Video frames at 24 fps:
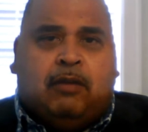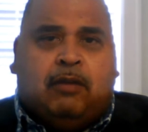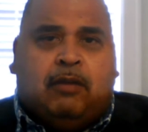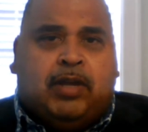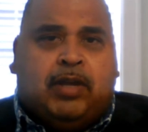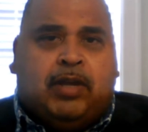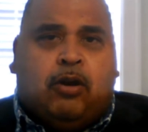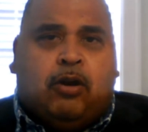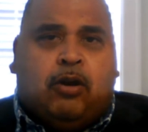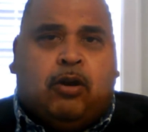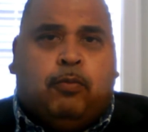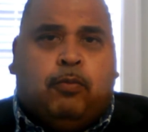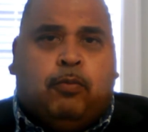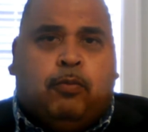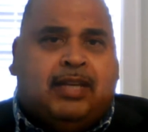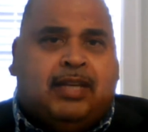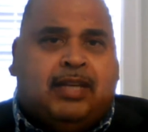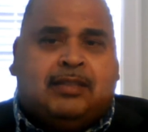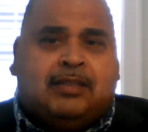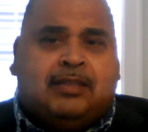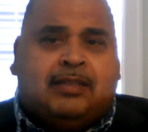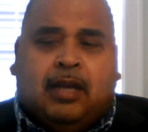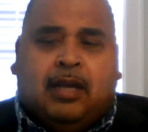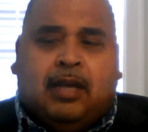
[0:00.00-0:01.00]
we
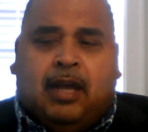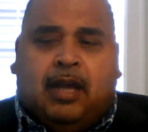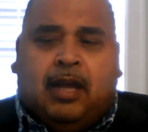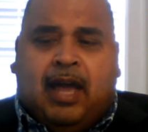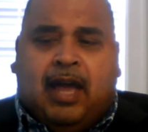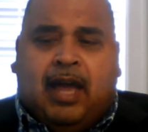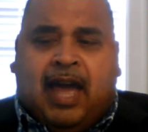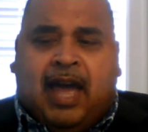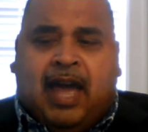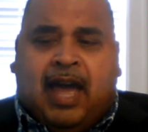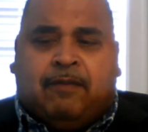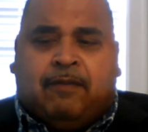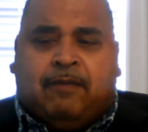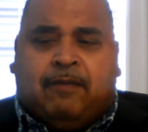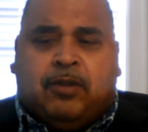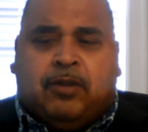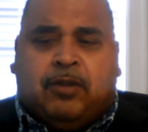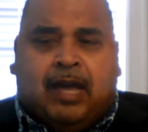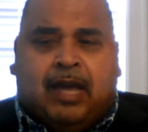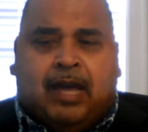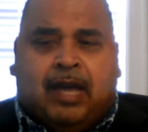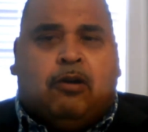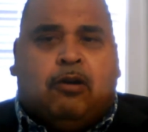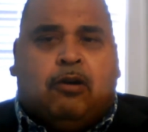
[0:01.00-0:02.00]
always have
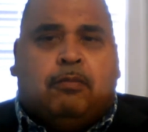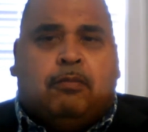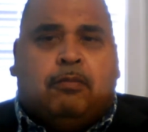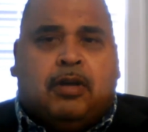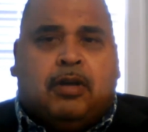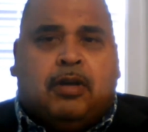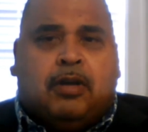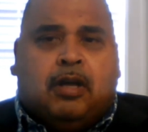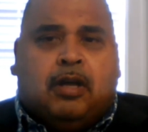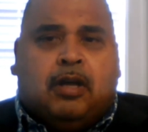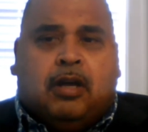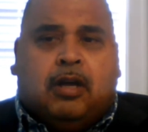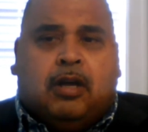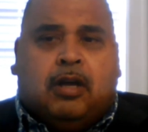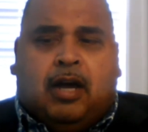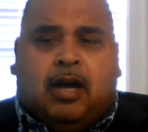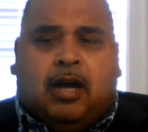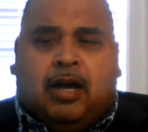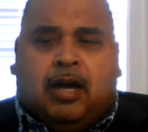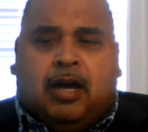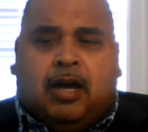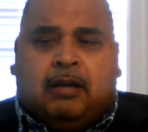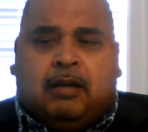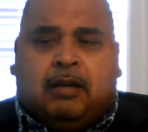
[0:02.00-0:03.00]
to help
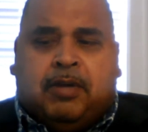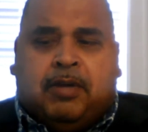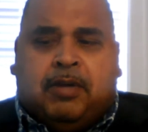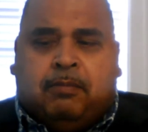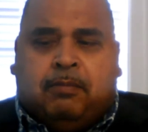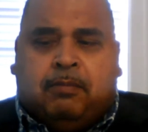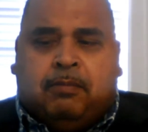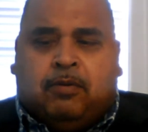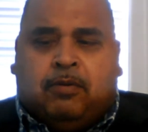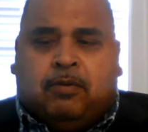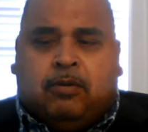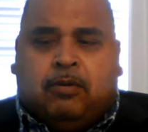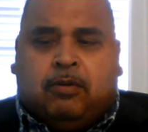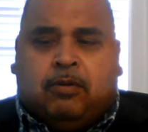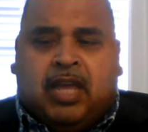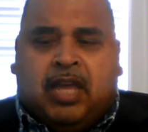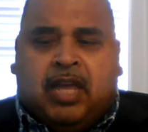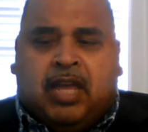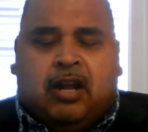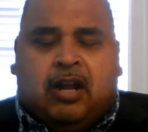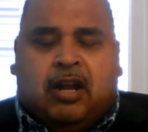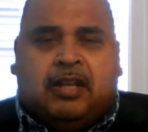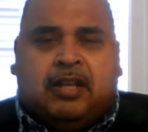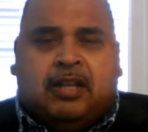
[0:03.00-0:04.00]
people
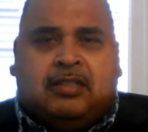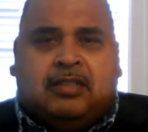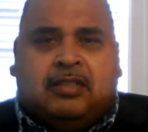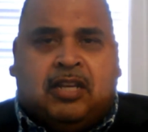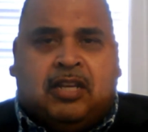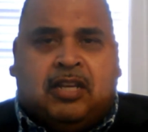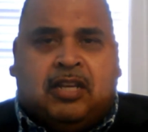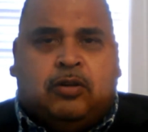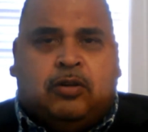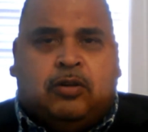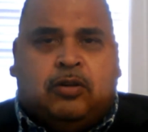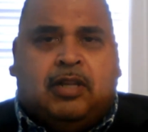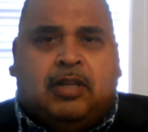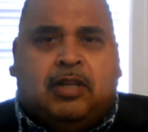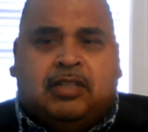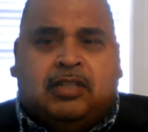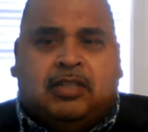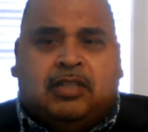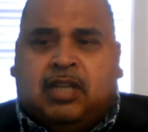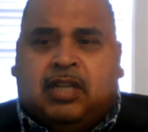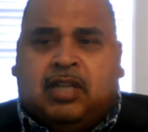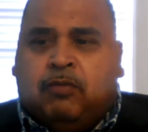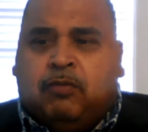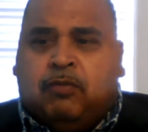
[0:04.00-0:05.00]
get on senior
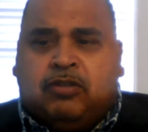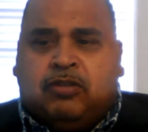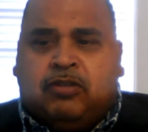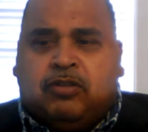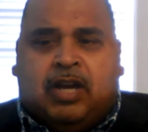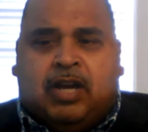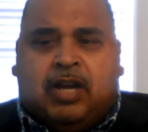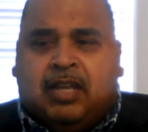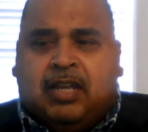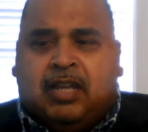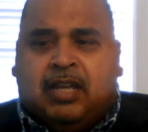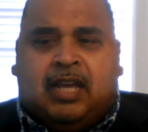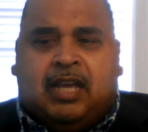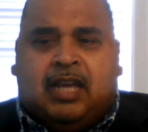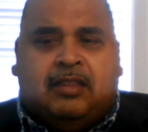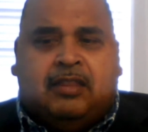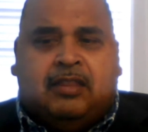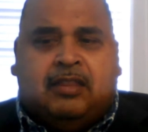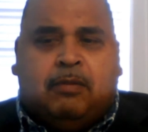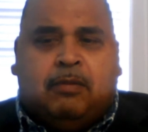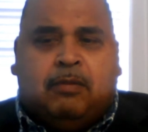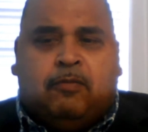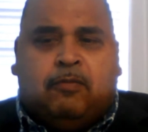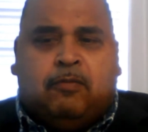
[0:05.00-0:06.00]
lists, and we try to
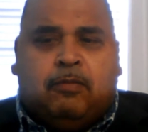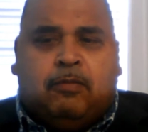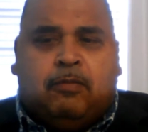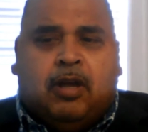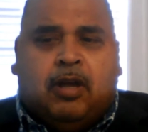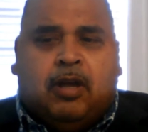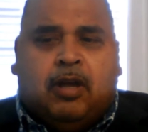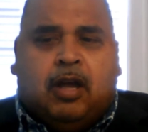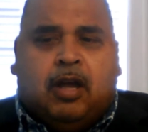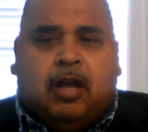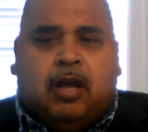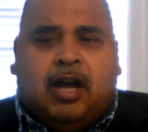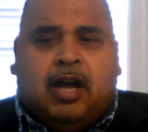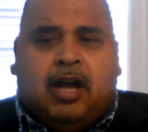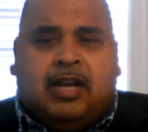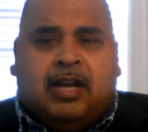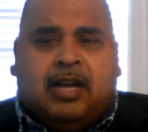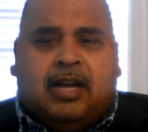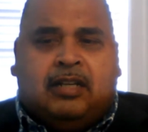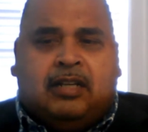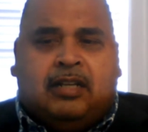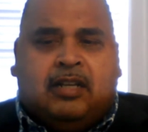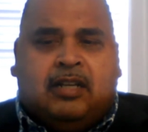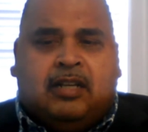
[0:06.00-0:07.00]
get them
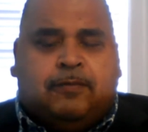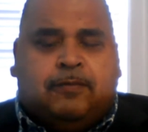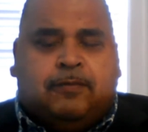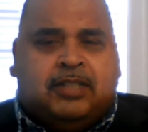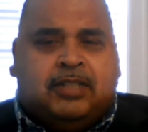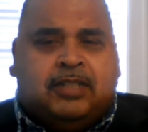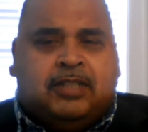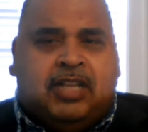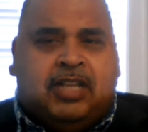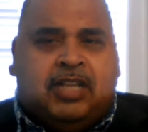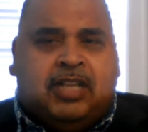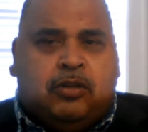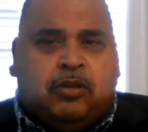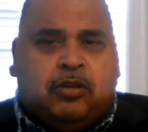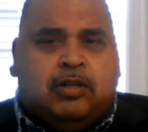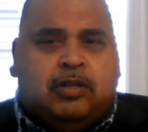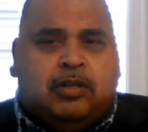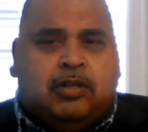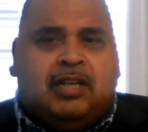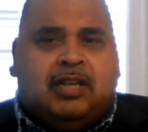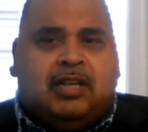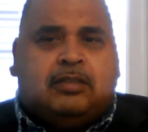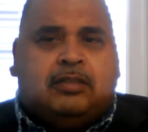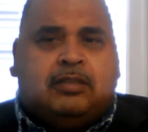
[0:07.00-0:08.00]
on different senior
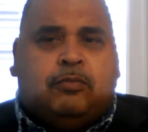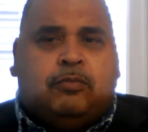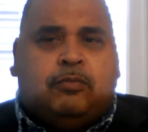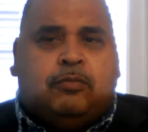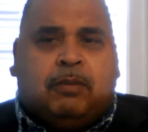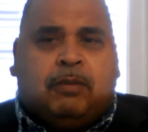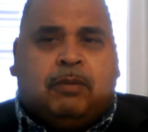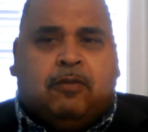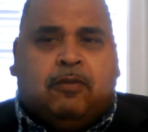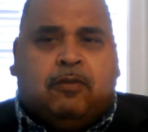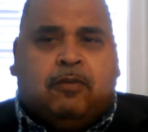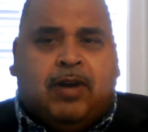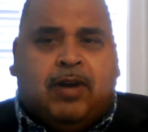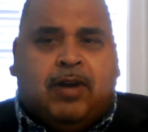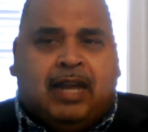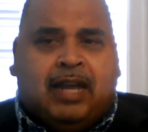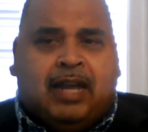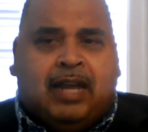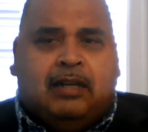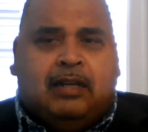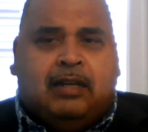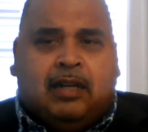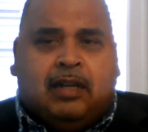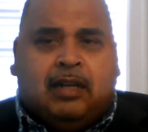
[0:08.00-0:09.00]
lists. We
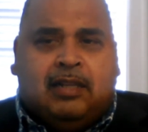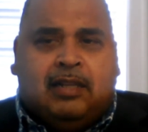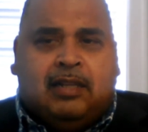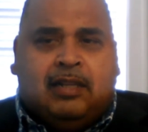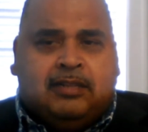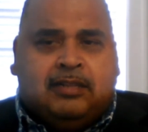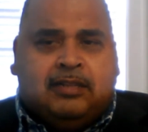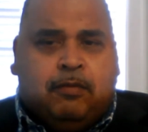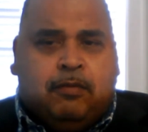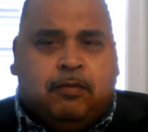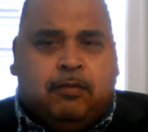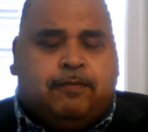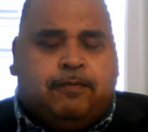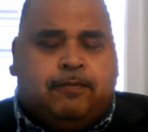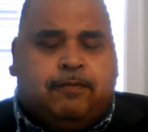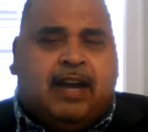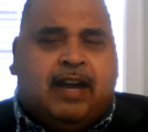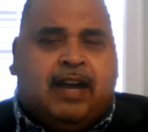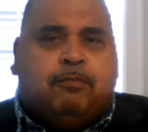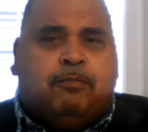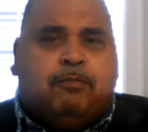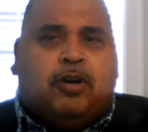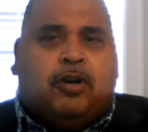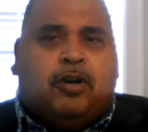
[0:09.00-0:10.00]
provide lists of the
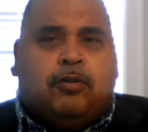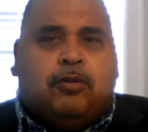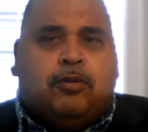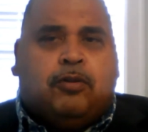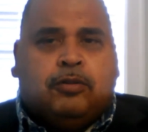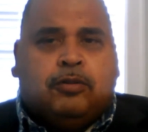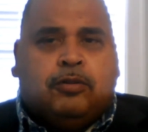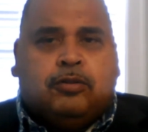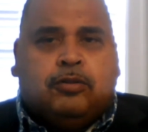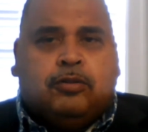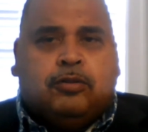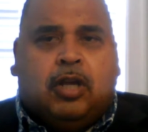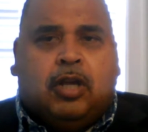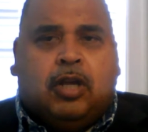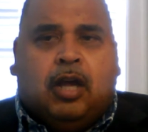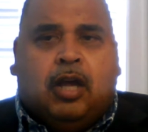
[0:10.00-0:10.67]
5 boroughs.